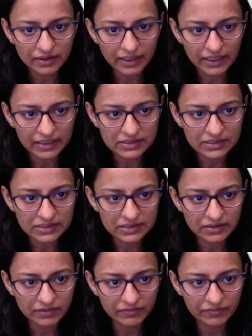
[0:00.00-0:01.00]

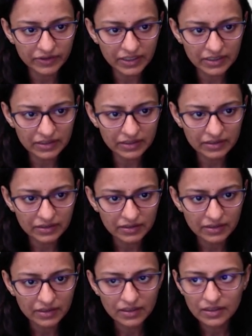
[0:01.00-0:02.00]
adjust the width
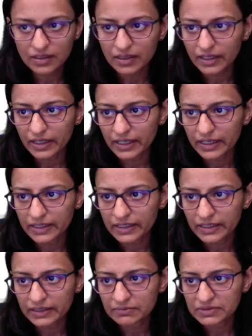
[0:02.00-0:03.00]

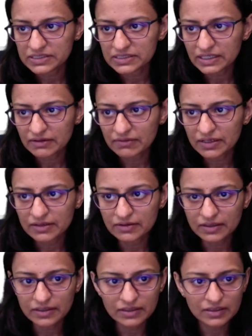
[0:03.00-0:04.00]
and let me save and
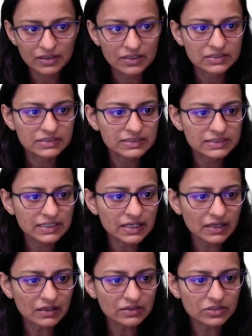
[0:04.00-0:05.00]
run.
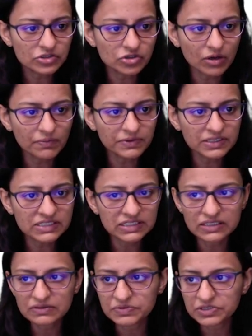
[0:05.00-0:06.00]
Still the job
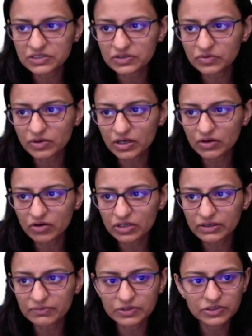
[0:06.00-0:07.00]
description you are
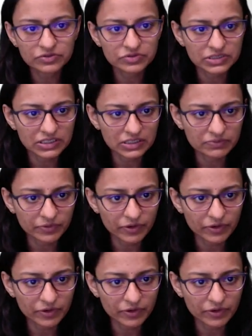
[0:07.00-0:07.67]
not able to see it